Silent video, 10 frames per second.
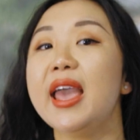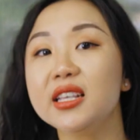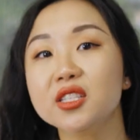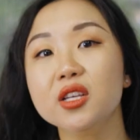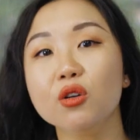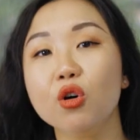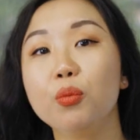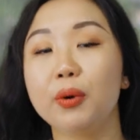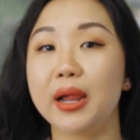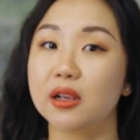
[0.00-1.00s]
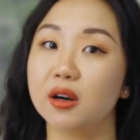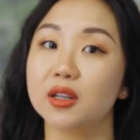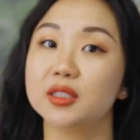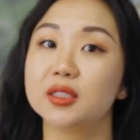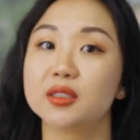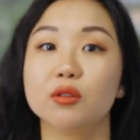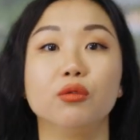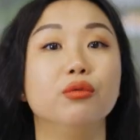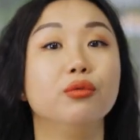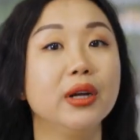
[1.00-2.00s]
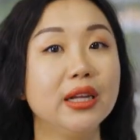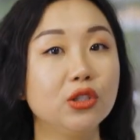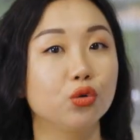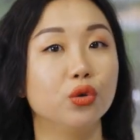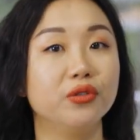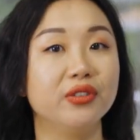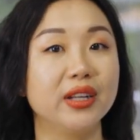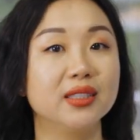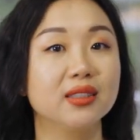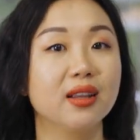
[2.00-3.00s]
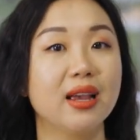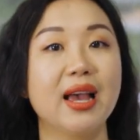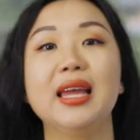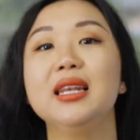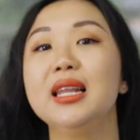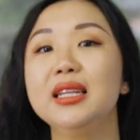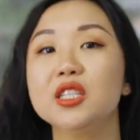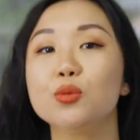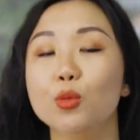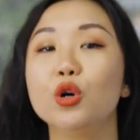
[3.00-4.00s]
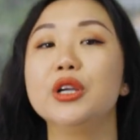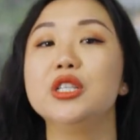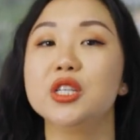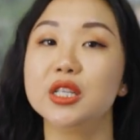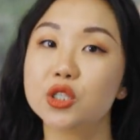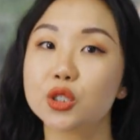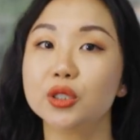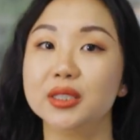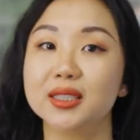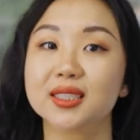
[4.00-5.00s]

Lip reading: exit or break costs, redraw fees, and lender's mortgage insurance.